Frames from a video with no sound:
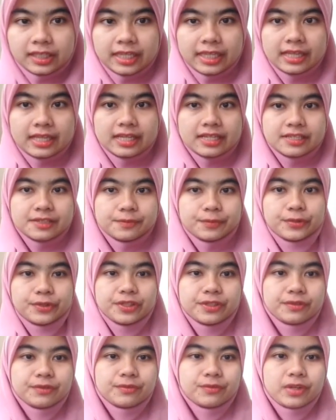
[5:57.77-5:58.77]
The last
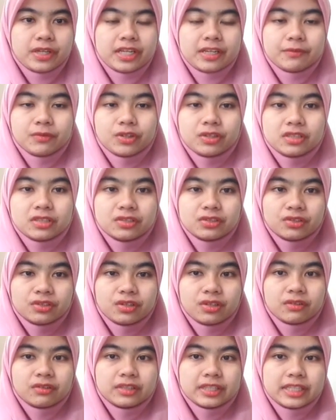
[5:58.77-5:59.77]
point what I'm going to
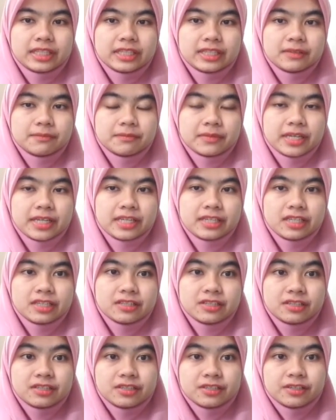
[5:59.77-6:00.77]
talk in my
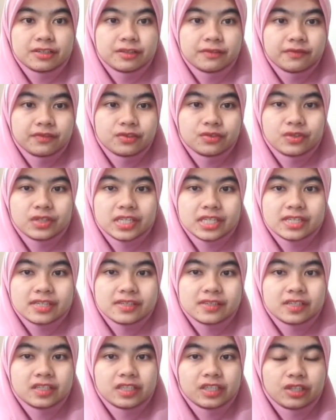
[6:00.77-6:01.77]
literature review is
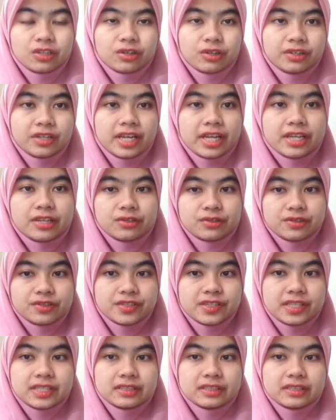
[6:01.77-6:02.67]
silicone hydrogel.